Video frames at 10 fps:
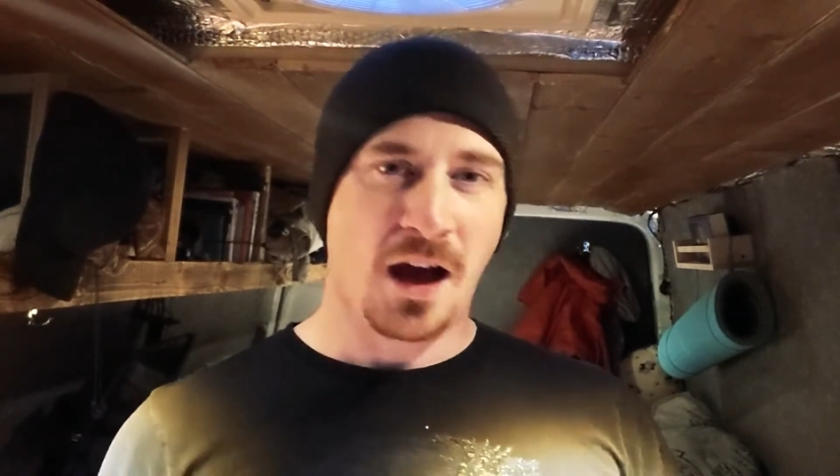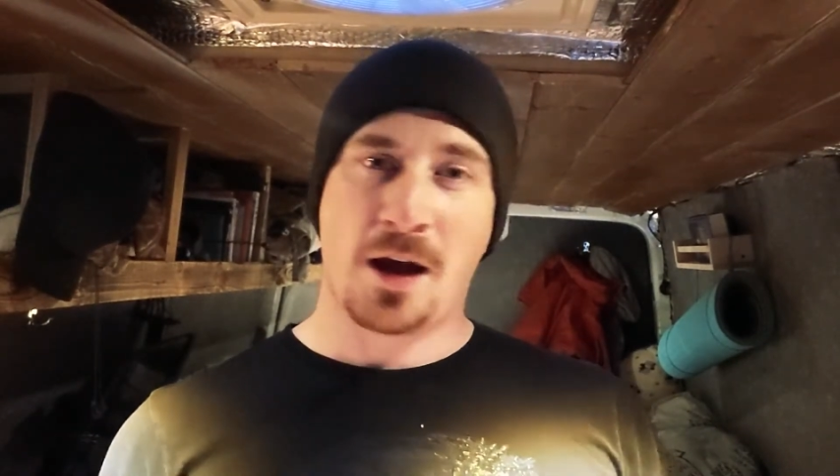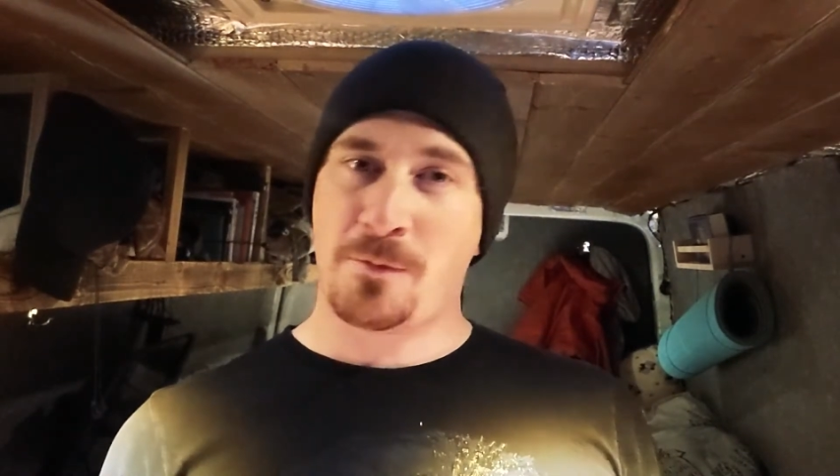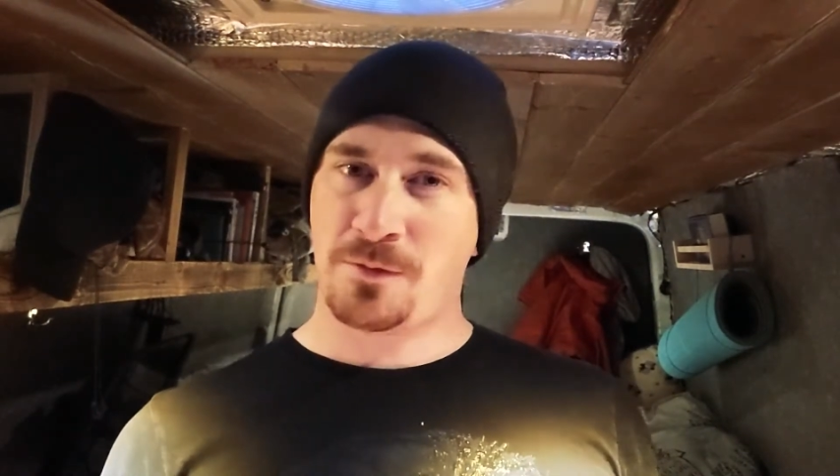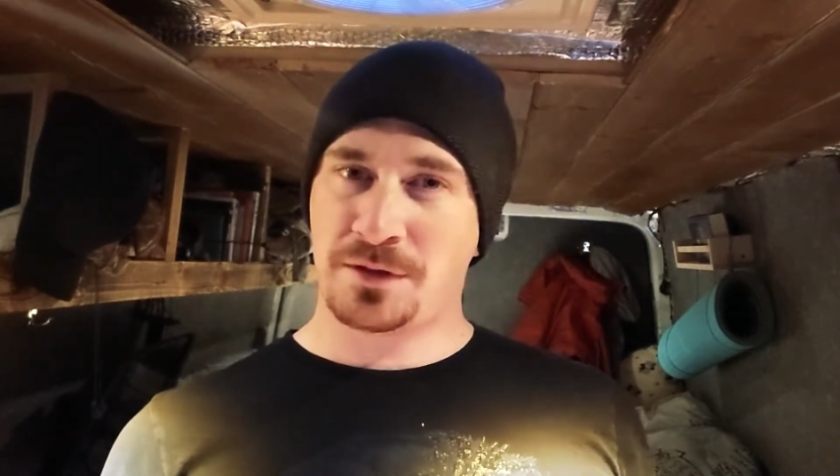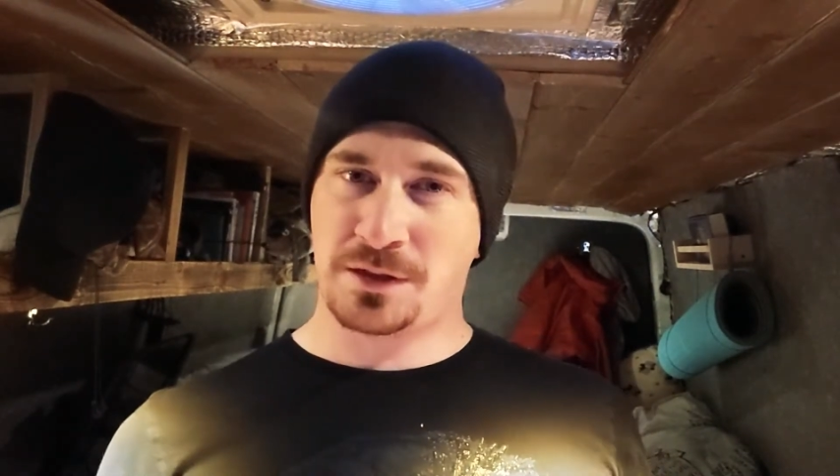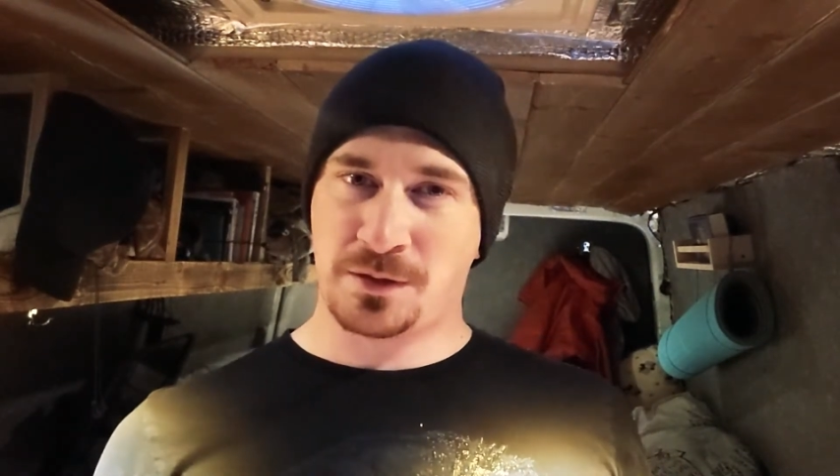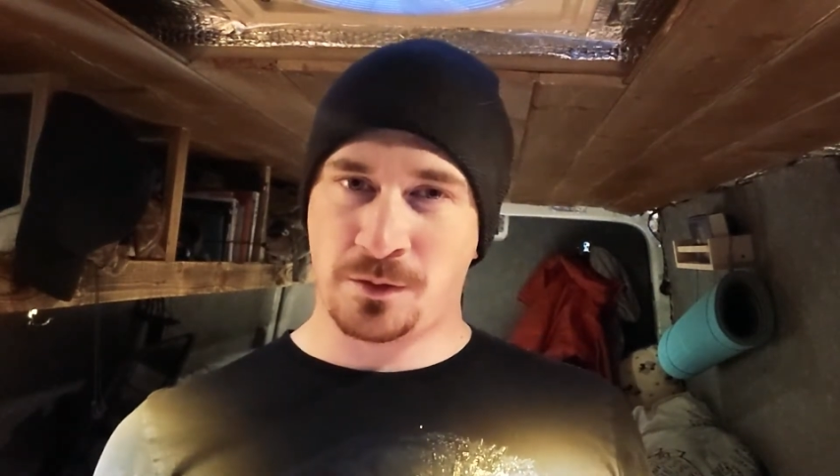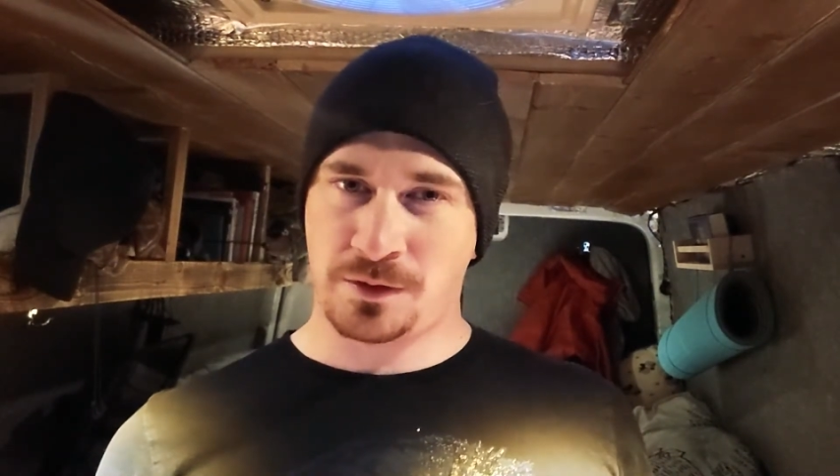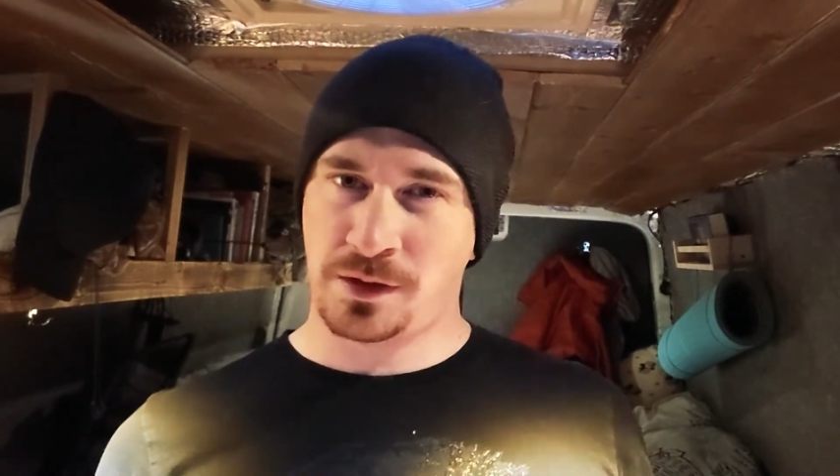I wanted to
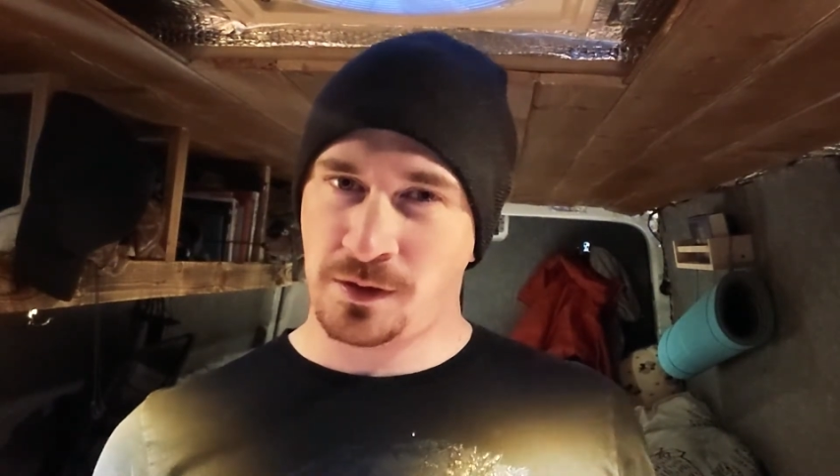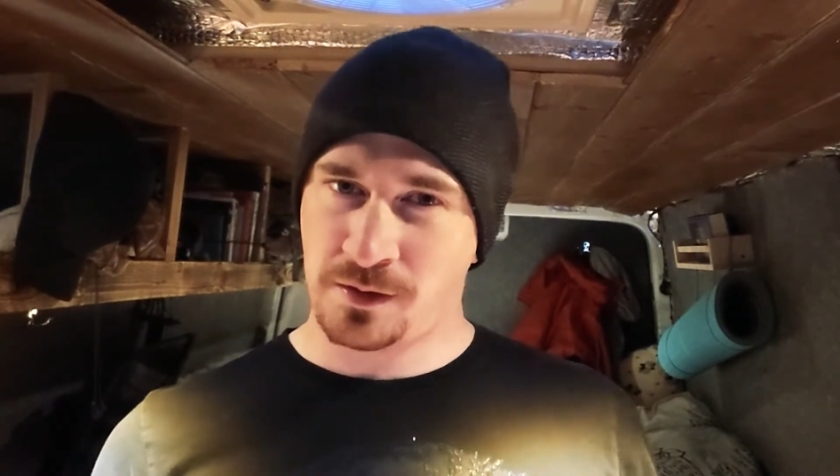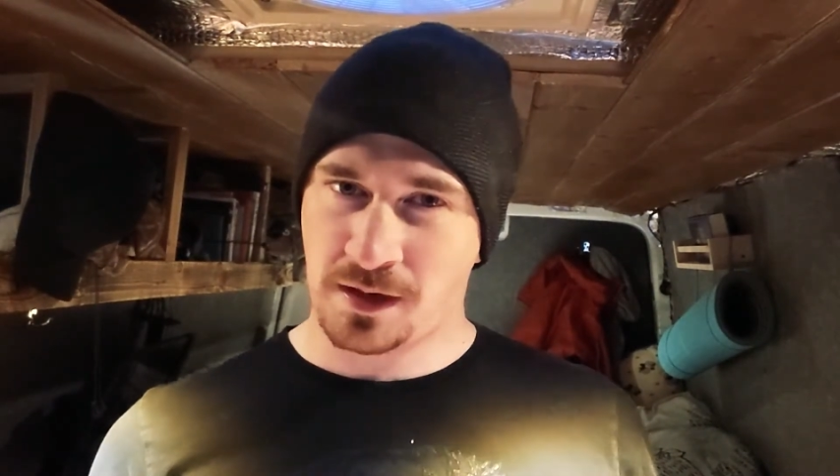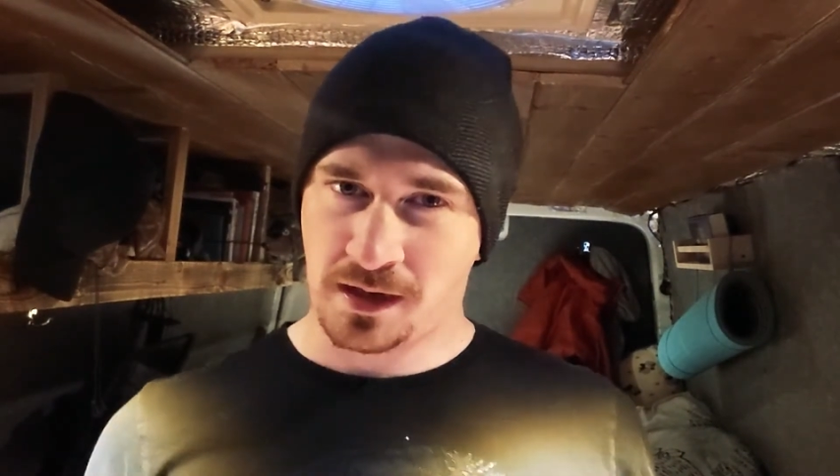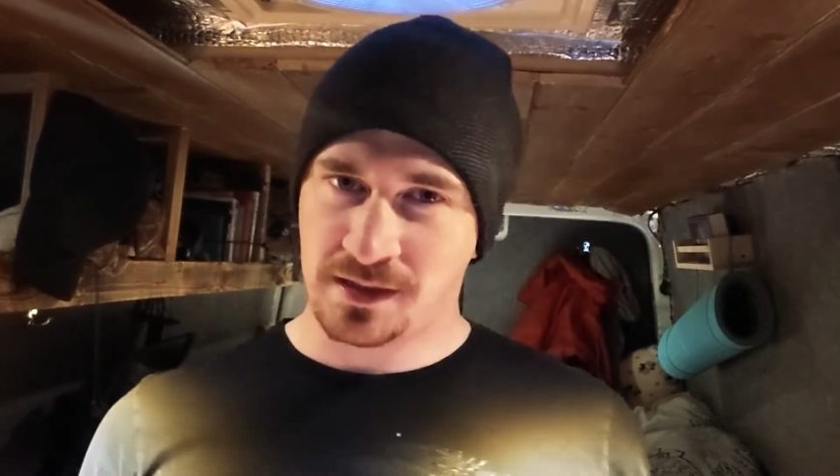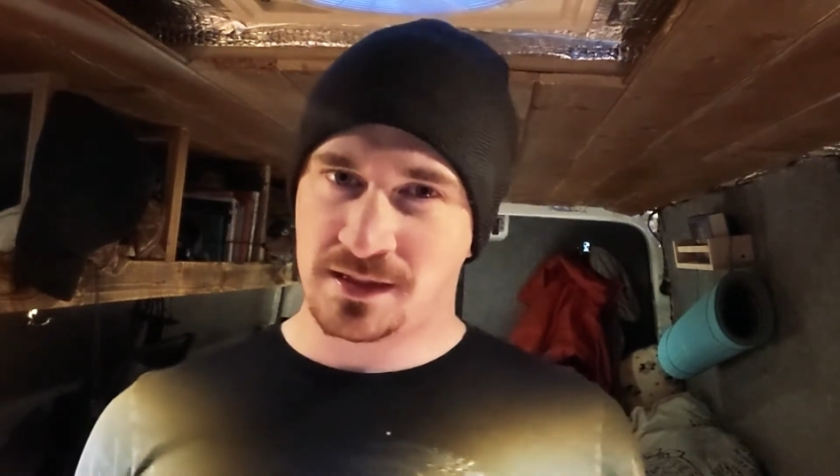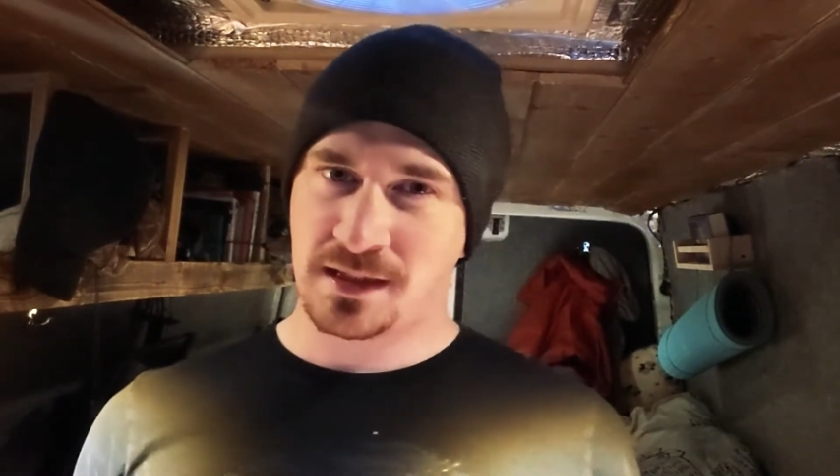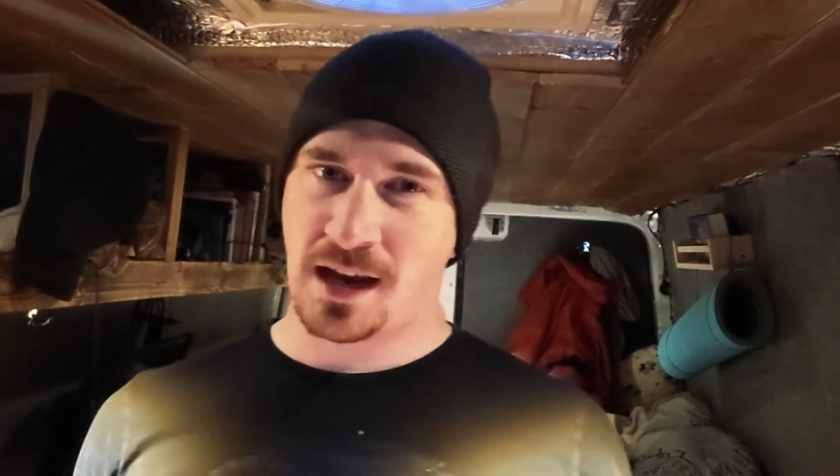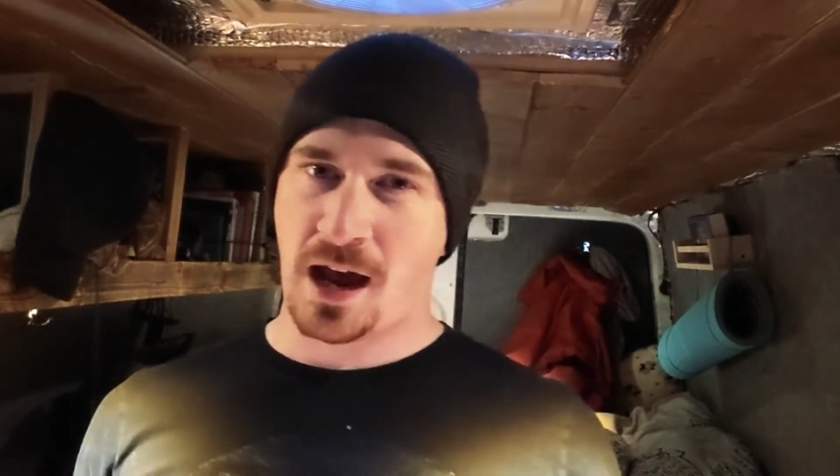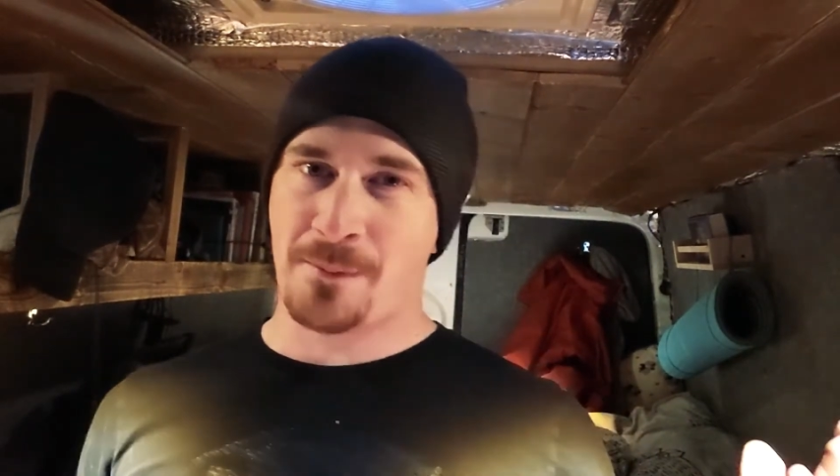talk to you guys